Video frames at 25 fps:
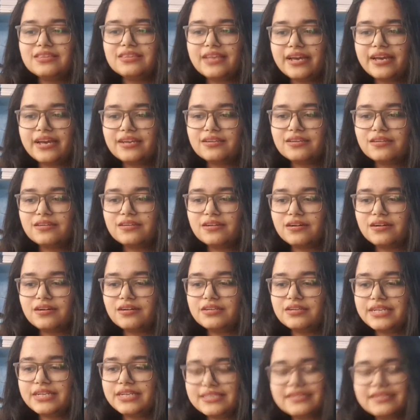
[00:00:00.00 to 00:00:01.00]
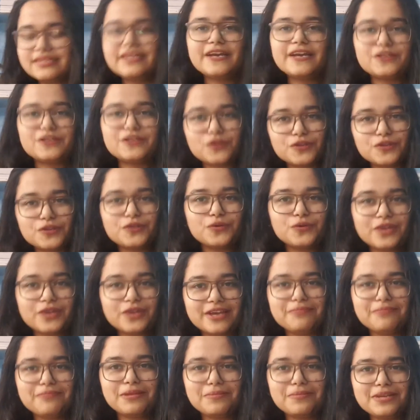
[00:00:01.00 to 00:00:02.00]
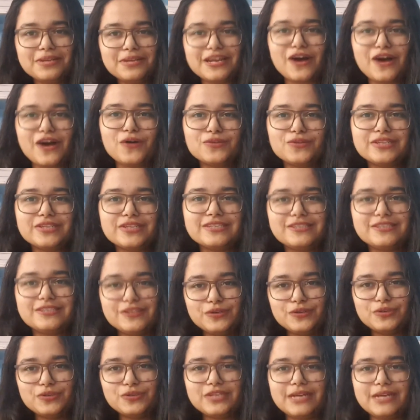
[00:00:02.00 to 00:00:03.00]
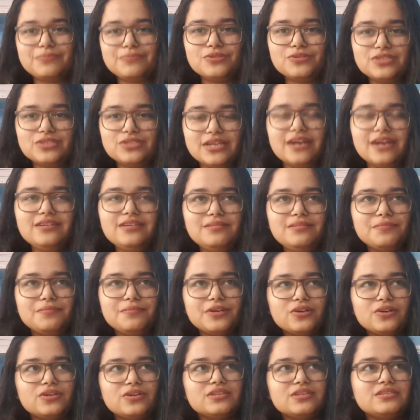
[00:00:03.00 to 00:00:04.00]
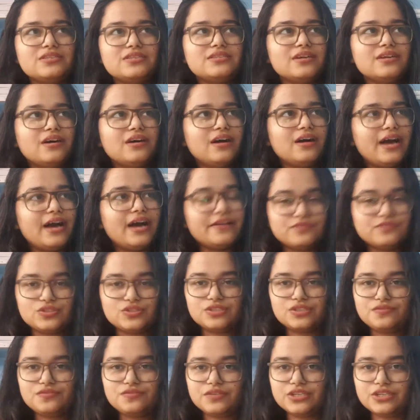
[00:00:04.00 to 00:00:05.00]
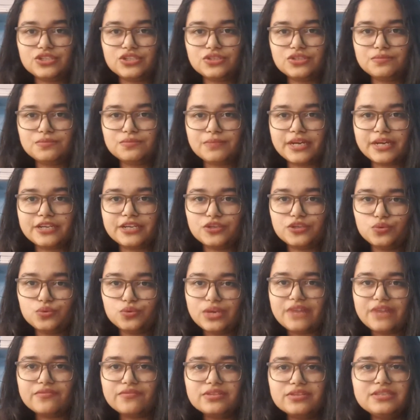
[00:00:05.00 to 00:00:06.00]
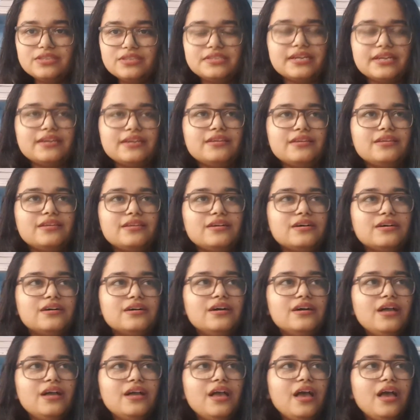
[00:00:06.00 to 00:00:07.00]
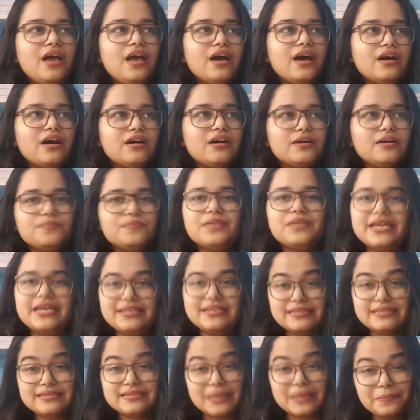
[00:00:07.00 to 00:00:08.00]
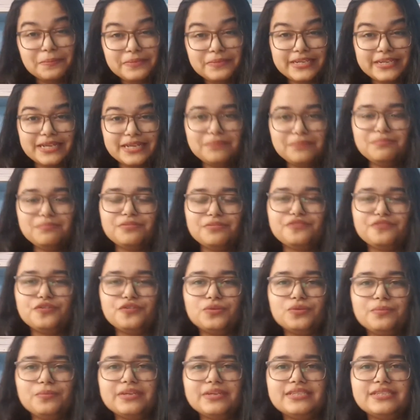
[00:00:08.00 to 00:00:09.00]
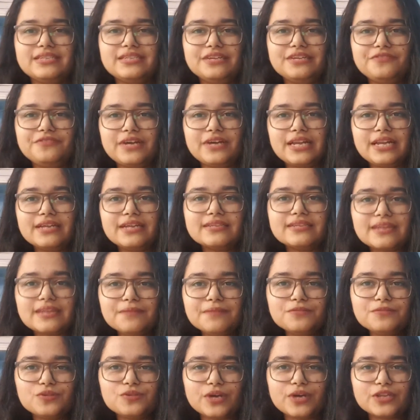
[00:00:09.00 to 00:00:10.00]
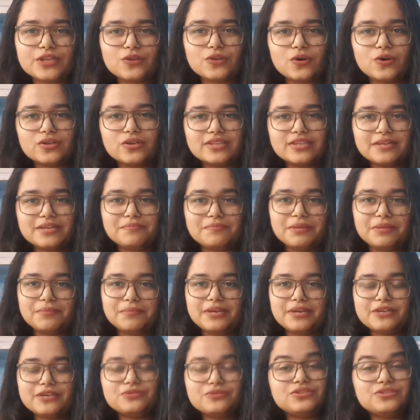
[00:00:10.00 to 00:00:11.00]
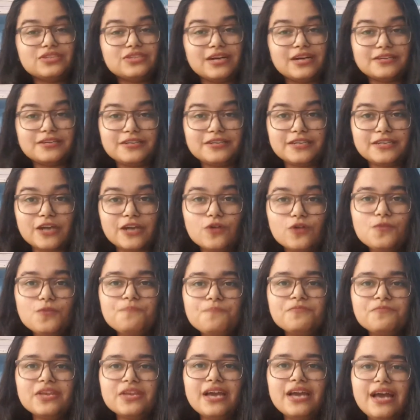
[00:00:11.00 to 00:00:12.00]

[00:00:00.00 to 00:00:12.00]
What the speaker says: Then recently I thought, okay, maybe now this is a good time to start, because I've just finished my two levels, and there is some time before my CA final exam, so I thought that maybe I could start it now.